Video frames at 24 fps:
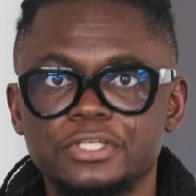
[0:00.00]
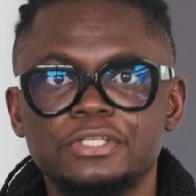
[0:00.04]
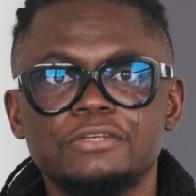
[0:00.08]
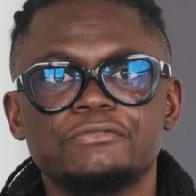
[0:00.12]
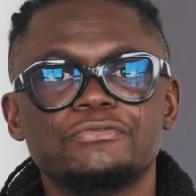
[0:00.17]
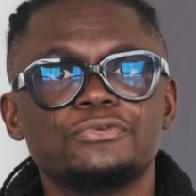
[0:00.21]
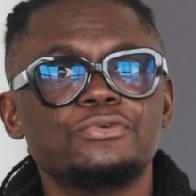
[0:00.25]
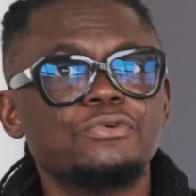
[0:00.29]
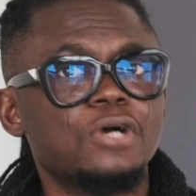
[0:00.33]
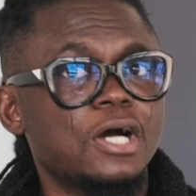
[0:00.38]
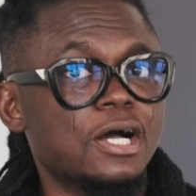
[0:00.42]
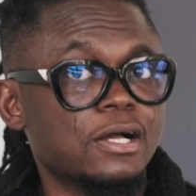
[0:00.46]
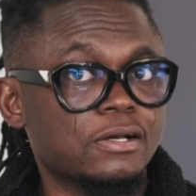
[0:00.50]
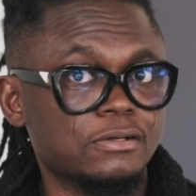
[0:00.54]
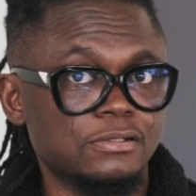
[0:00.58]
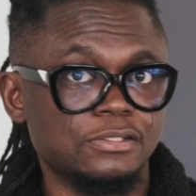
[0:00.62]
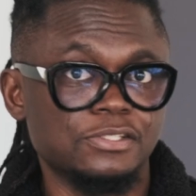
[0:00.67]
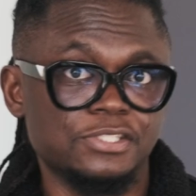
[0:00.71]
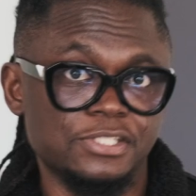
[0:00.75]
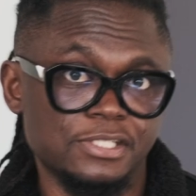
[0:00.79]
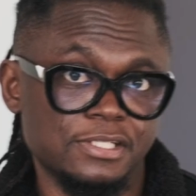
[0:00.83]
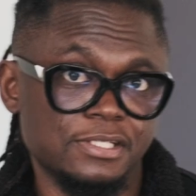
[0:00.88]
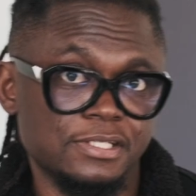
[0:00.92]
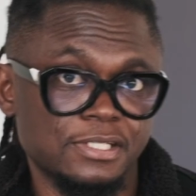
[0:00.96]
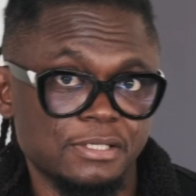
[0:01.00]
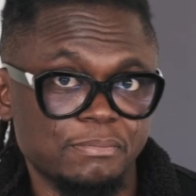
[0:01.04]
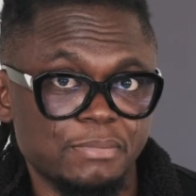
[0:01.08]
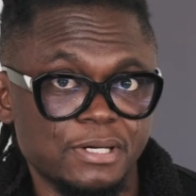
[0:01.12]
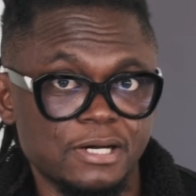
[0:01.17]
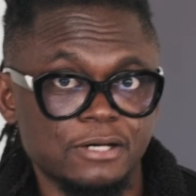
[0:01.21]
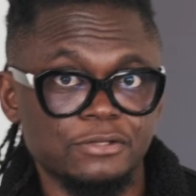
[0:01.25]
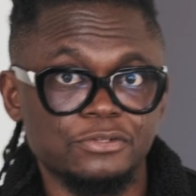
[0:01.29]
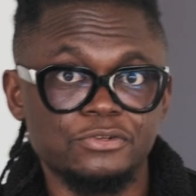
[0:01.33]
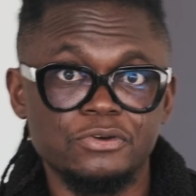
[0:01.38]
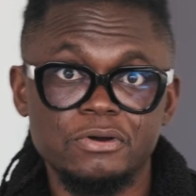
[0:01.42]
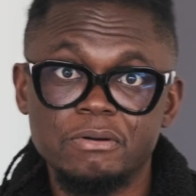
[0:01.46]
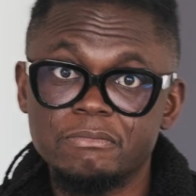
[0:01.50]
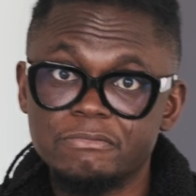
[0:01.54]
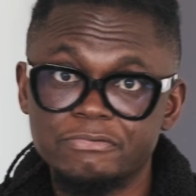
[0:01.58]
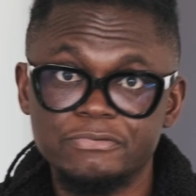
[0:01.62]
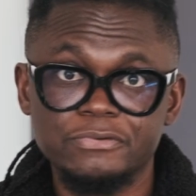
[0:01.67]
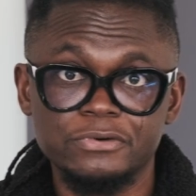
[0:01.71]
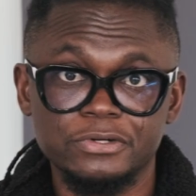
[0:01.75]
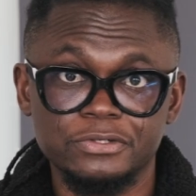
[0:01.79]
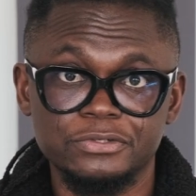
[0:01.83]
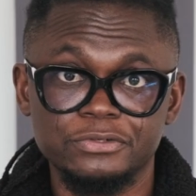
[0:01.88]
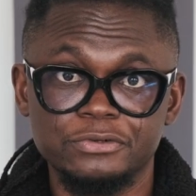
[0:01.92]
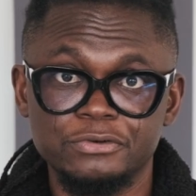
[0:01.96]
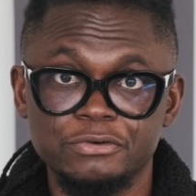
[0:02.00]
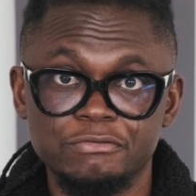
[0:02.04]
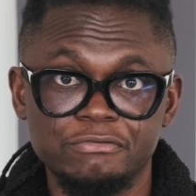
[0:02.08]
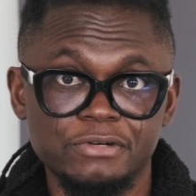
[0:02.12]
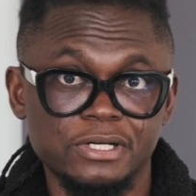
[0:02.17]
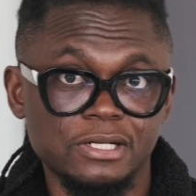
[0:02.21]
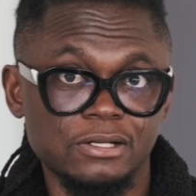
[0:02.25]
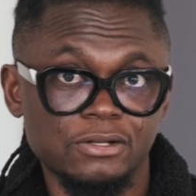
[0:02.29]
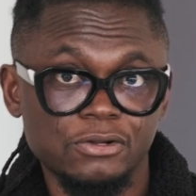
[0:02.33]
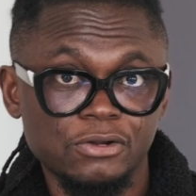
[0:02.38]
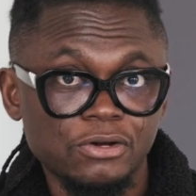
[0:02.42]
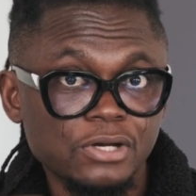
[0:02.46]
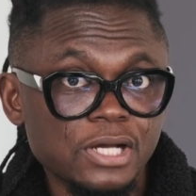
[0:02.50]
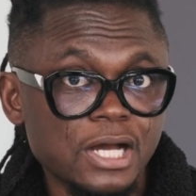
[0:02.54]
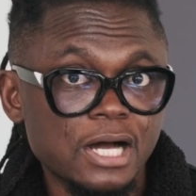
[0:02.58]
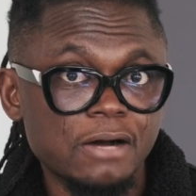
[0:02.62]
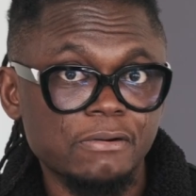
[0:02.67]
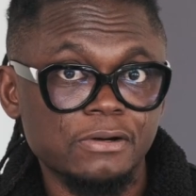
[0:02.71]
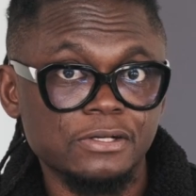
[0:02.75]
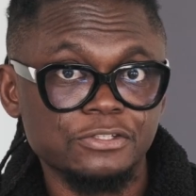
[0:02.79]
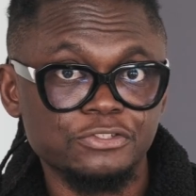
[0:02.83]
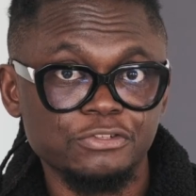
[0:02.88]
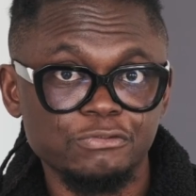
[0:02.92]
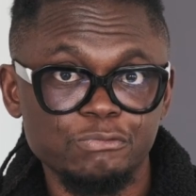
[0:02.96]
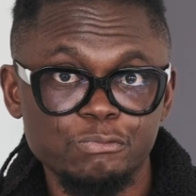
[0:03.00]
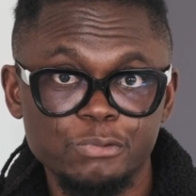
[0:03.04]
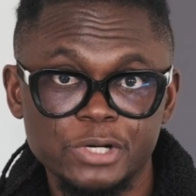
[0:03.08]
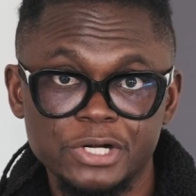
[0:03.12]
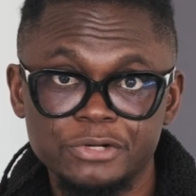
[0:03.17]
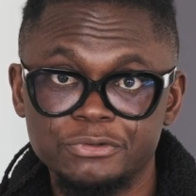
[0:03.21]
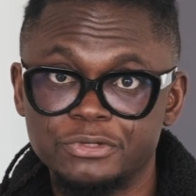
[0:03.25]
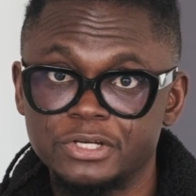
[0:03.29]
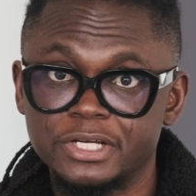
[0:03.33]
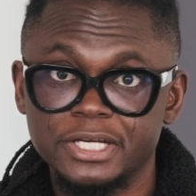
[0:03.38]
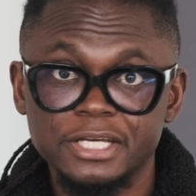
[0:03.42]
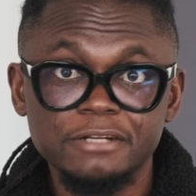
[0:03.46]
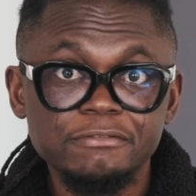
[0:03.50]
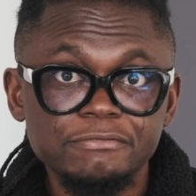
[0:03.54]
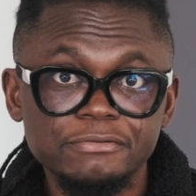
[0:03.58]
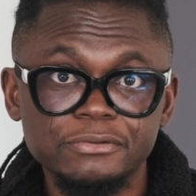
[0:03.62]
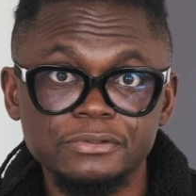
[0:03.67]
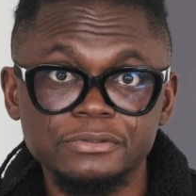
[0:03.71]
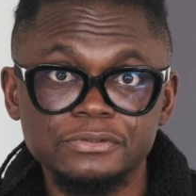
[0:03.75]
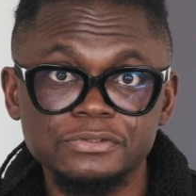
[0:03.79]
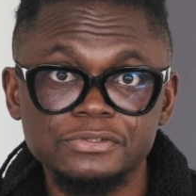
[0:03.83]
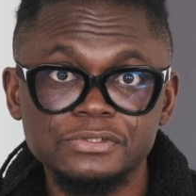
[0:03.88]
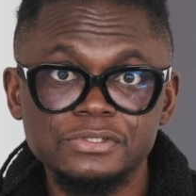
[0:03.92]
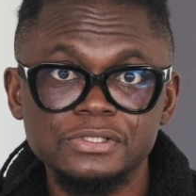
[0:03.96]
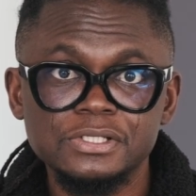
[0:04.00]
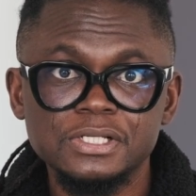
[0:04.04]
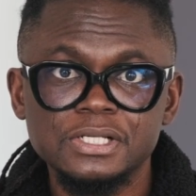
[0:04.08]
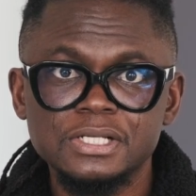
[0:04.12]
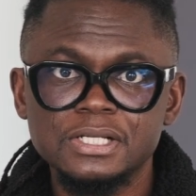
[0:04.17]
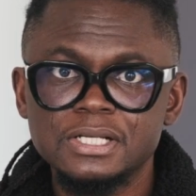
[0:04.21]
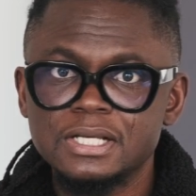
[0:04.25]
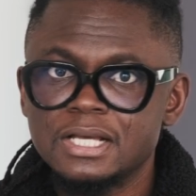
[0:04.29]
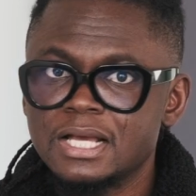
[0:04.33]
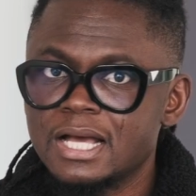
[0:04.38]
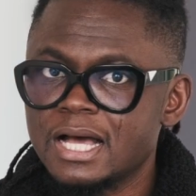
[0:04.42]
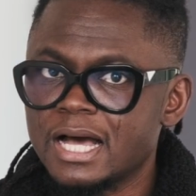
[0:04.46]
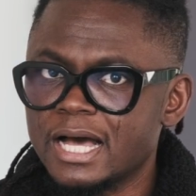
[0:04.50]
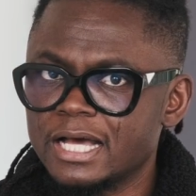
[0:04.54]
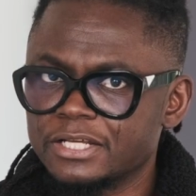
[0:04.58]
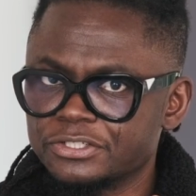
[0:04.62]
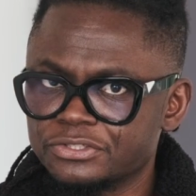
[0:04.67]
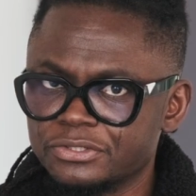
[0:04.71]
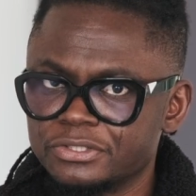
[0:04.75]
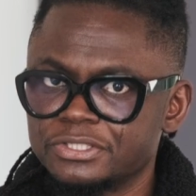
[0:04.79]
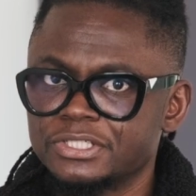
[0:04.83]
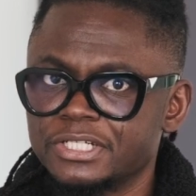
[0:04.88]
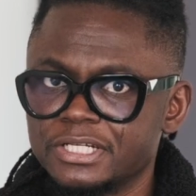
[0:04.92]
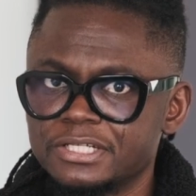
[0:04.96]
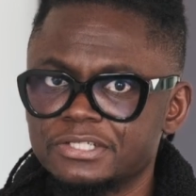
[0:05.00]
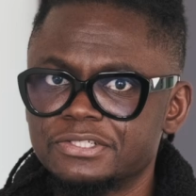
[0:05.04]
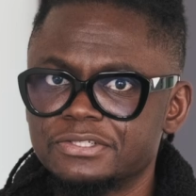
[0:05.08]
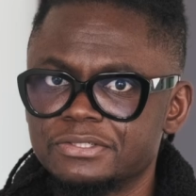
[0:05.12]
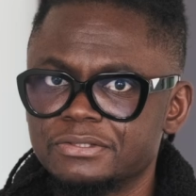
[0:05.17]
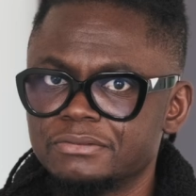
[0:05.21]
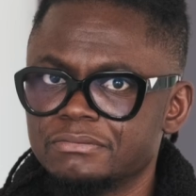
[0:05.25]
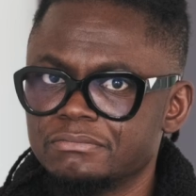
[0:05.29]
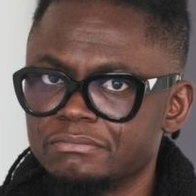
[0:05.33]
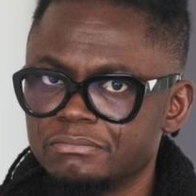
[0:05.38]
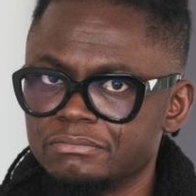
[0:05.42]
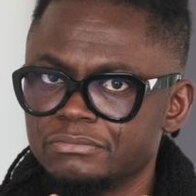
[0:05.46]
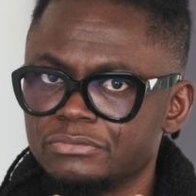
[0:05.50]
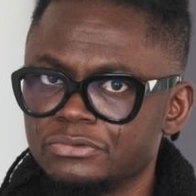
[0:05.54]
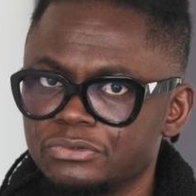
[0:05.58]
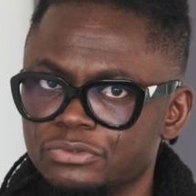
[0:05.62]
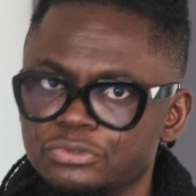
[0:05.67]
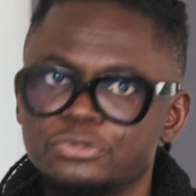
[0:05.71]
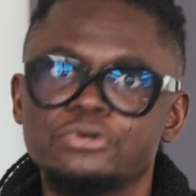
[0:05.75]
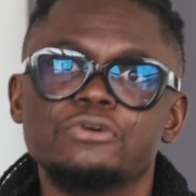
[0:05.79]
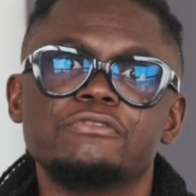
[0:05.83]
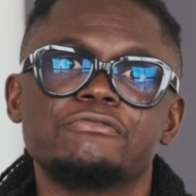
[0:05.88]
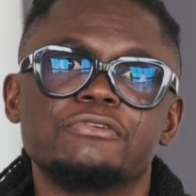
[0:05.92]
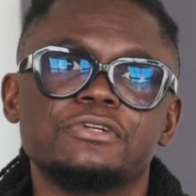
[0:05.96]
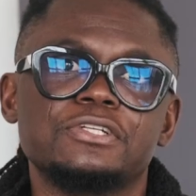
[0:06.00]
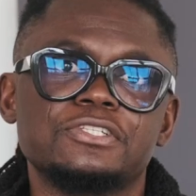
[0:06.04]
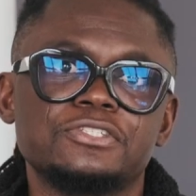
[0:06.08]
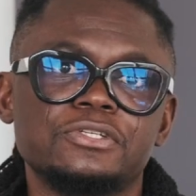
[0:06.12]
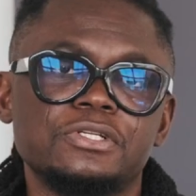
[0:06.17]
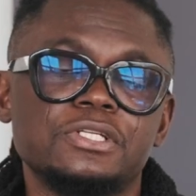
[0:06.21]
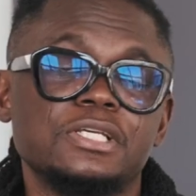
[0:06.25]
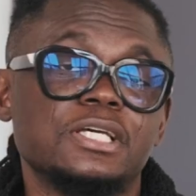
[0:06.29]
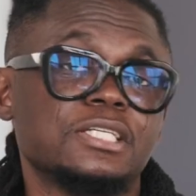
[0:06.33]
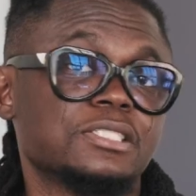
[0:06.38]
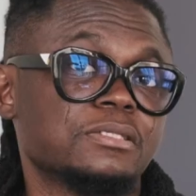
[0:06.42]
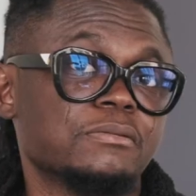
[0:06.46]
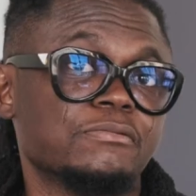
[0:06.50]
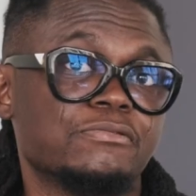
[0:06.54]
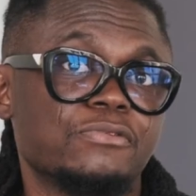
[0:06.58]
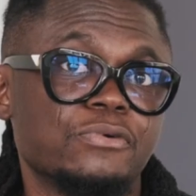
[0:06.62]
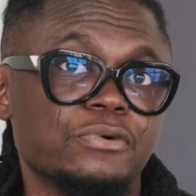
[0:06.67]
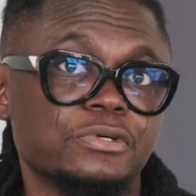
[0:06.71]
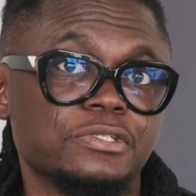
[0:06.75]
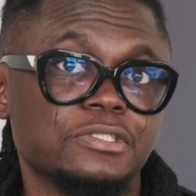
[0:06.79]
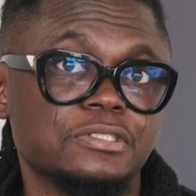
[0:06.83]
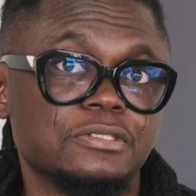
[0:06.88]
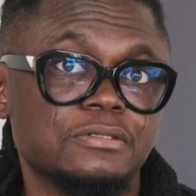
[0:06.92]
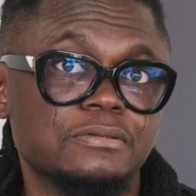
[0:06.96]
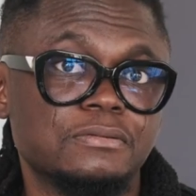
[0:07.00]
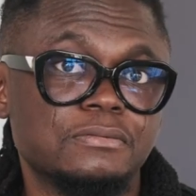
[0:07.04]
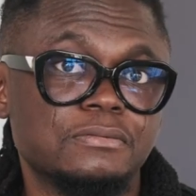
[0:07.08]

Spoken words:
if you are concerned about comfort over long hours of wearing your headphones, I suggest you go for the SONY XM4s.